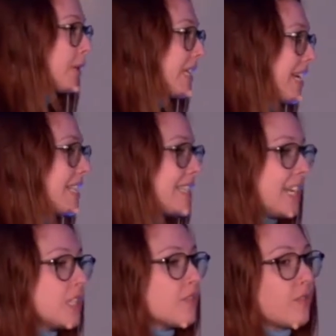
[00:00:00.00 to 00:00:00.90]
what he did,
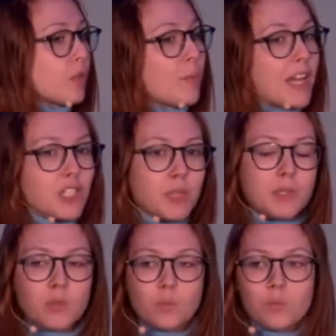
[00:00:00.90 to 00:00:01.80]
sends for
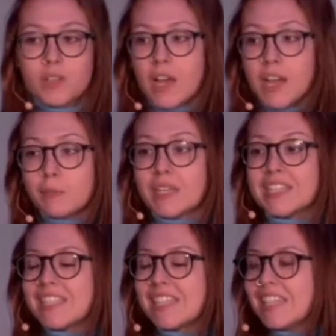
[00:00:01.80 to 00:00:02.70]
Bathsheba's
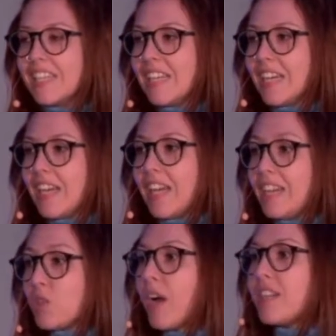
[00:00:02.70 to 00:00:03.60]
husband and
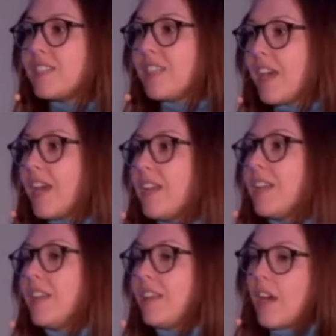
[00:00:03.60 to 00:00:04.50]
he tries to get
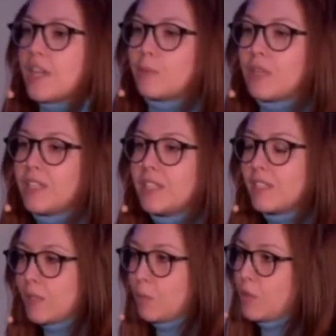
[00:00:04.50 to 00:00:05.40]
the husband
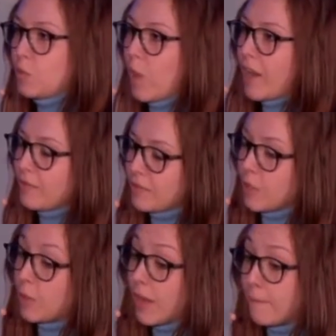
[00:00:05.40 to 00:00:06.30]
to sleep with his wife
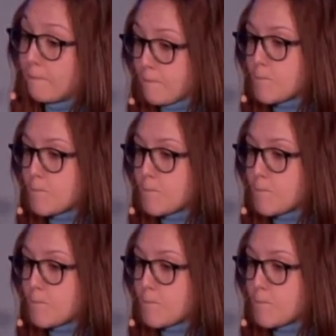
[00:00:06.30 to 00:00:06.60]
so that